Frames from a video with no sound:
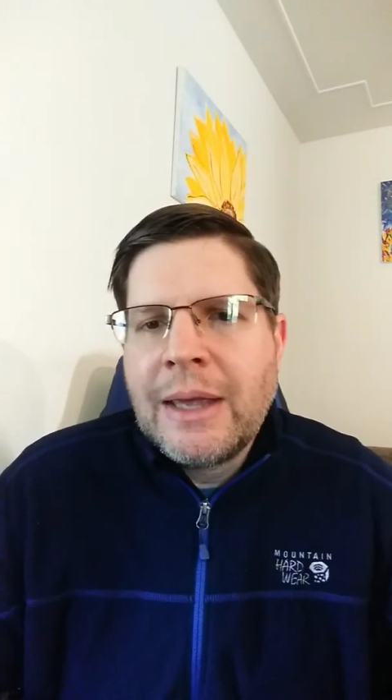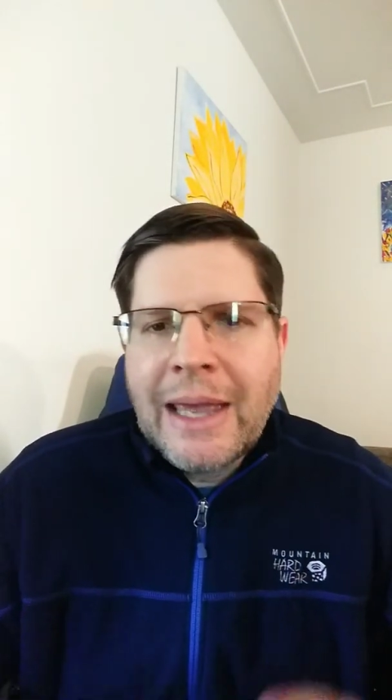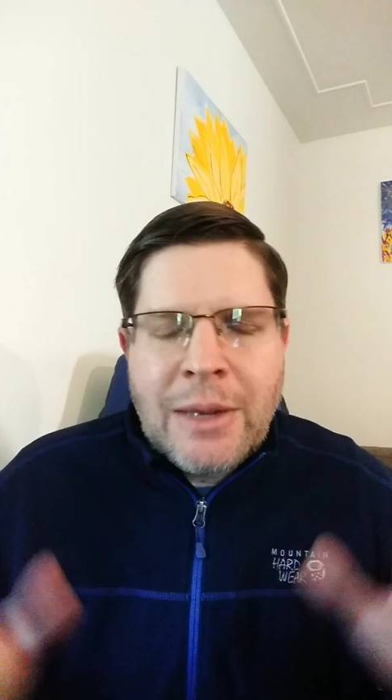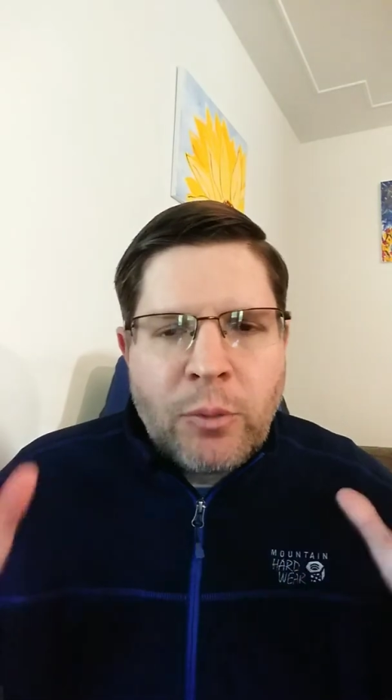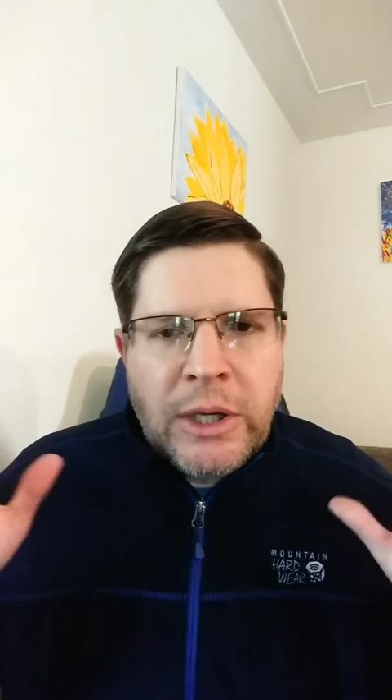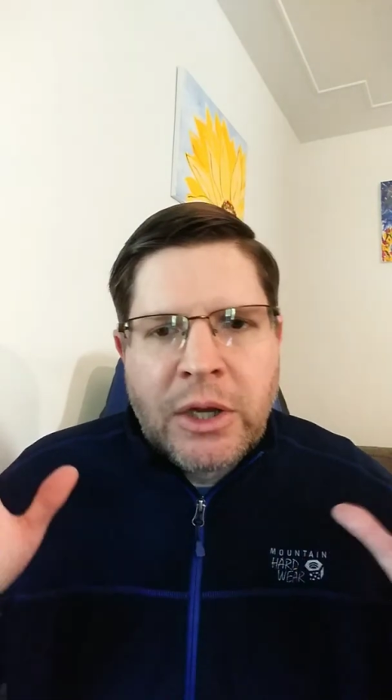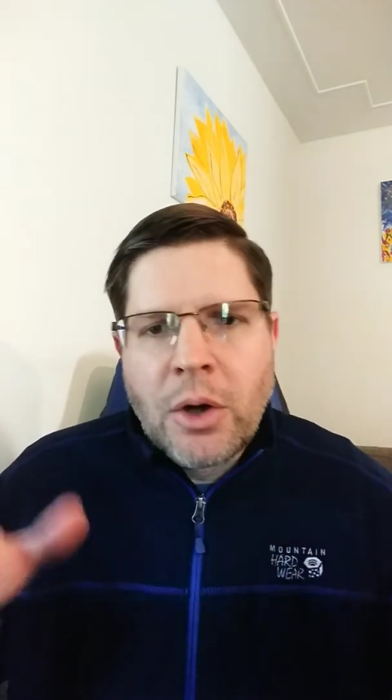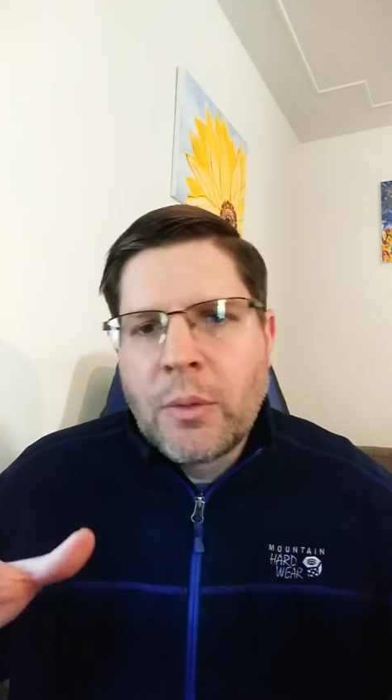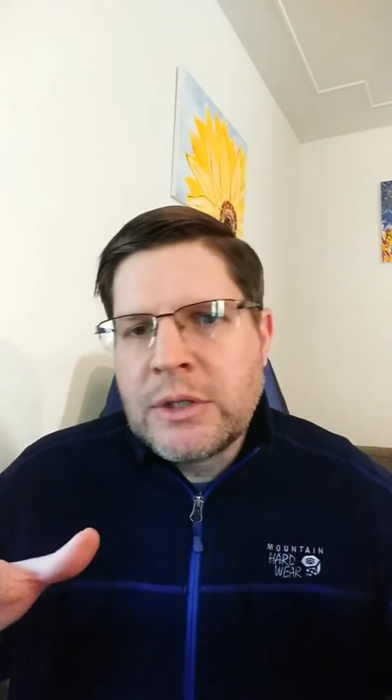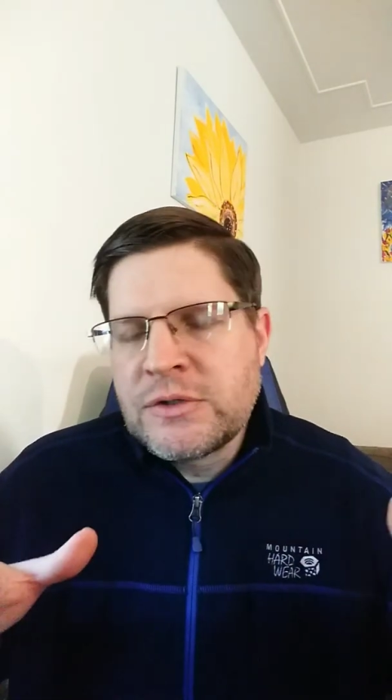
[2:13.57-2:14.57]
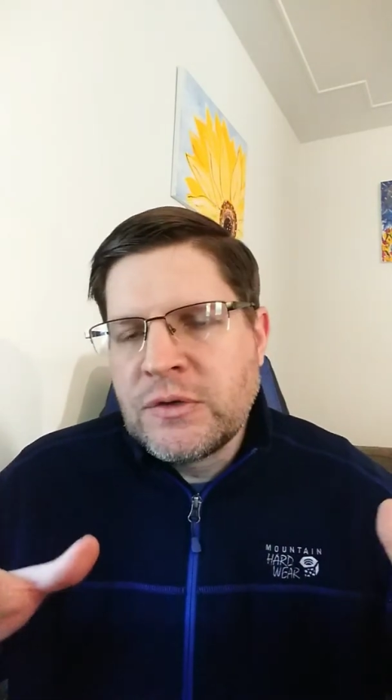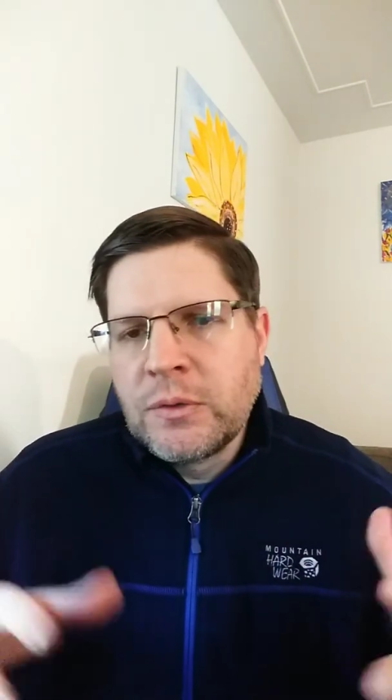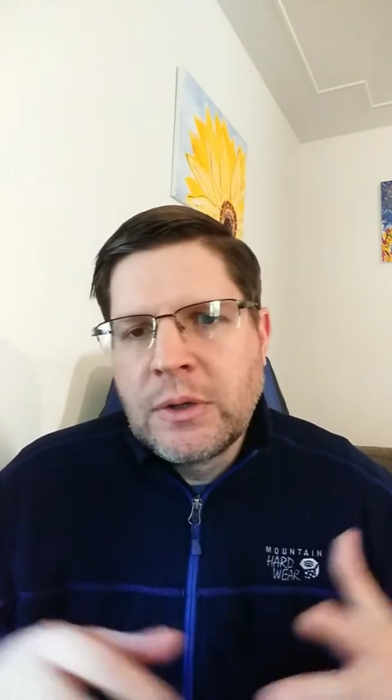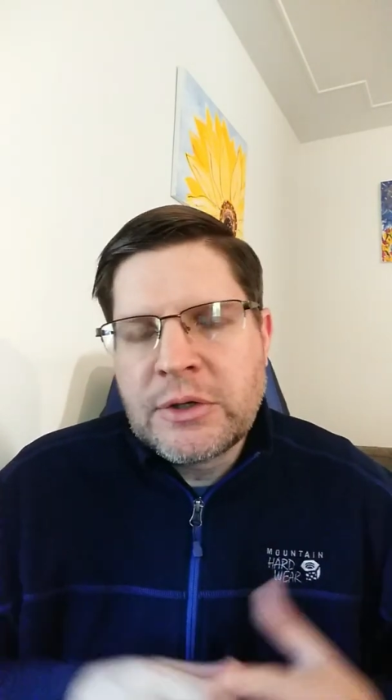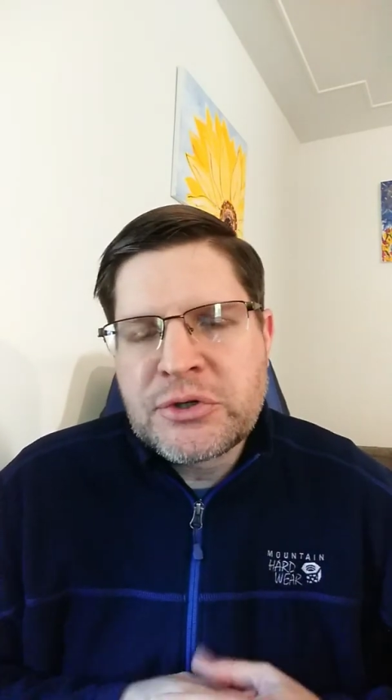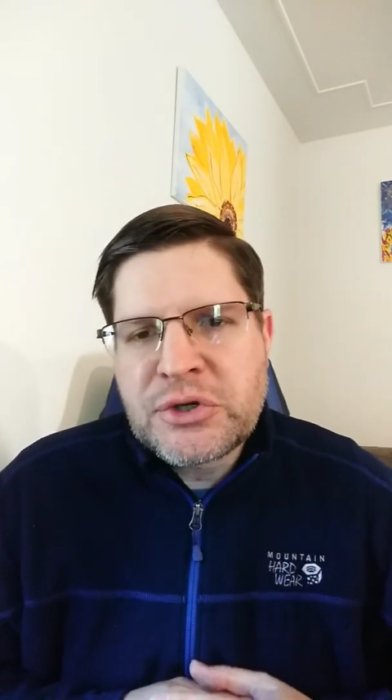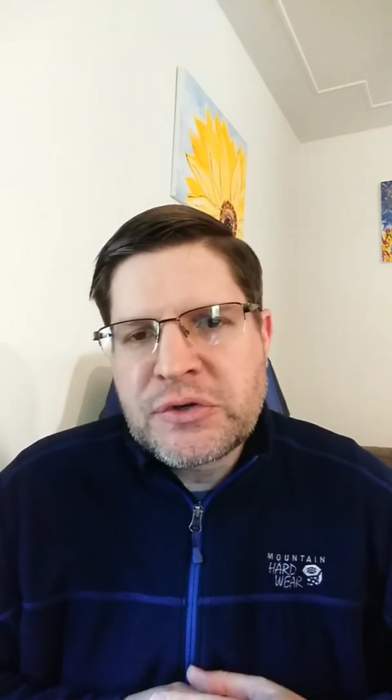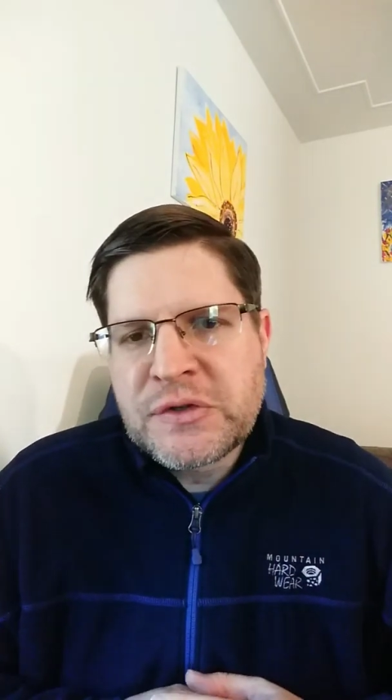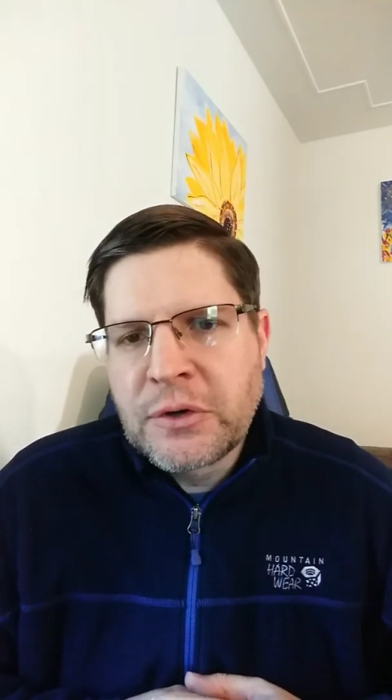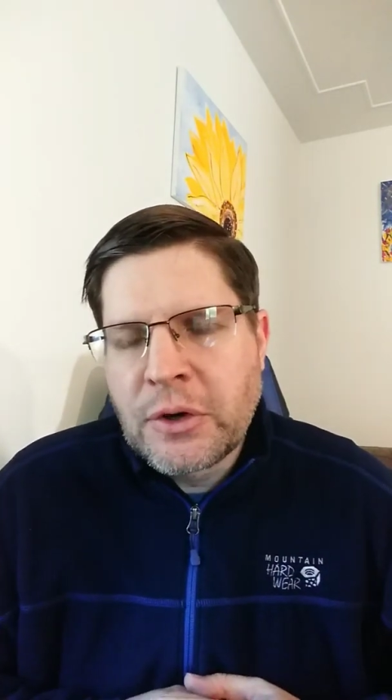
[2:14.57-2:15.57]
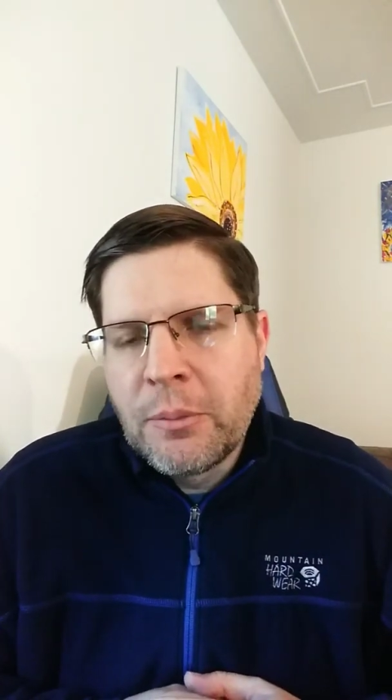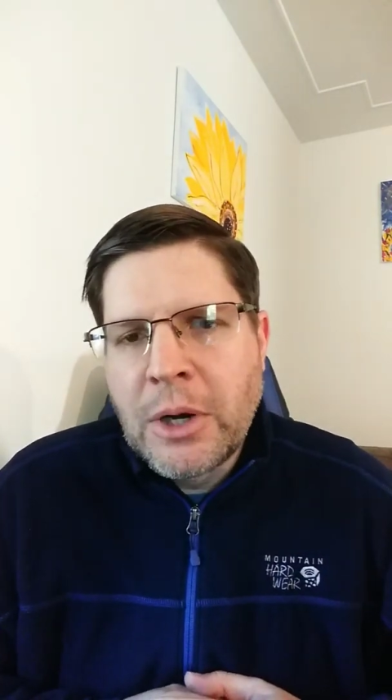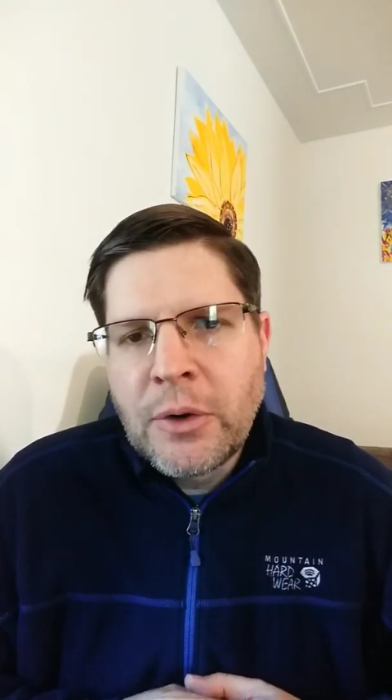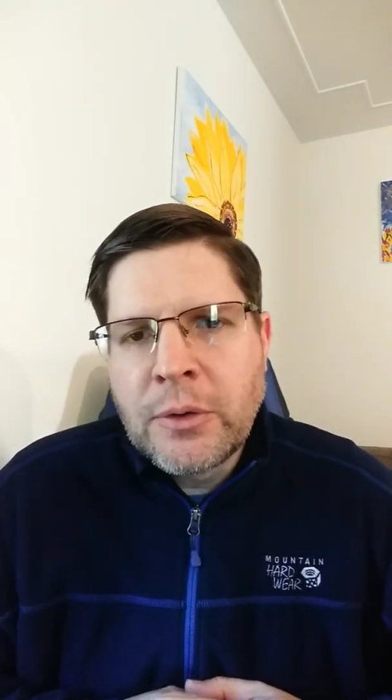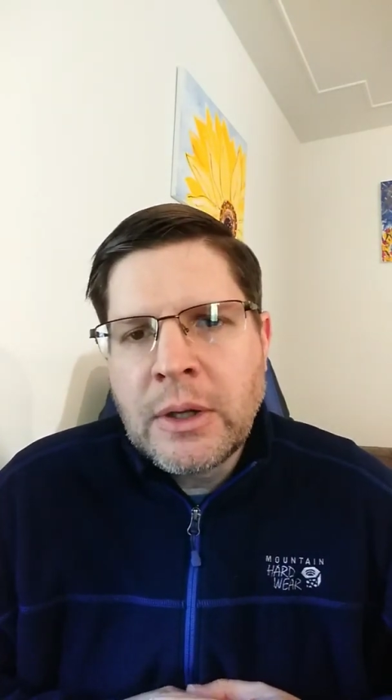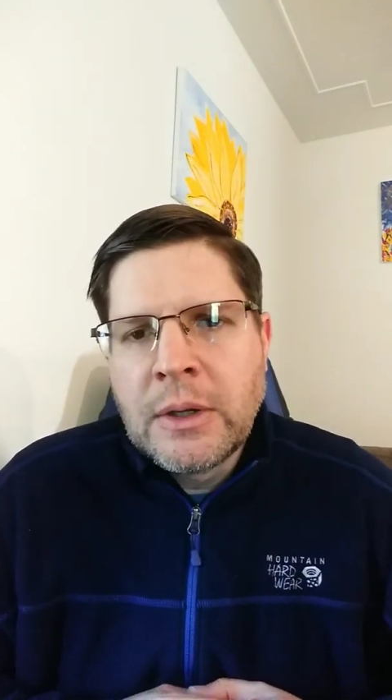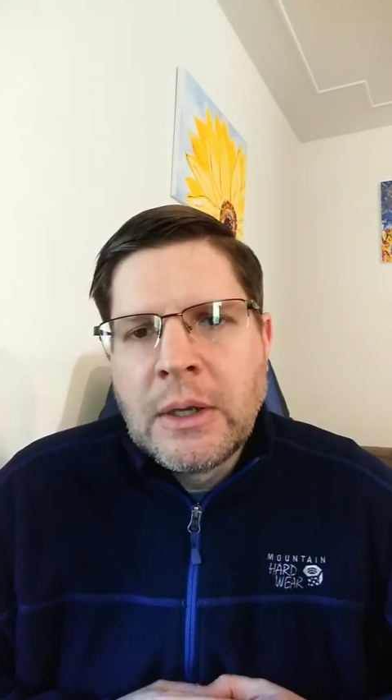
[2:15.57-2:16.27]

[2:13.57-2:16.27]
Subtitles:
and we go into literature circle mode.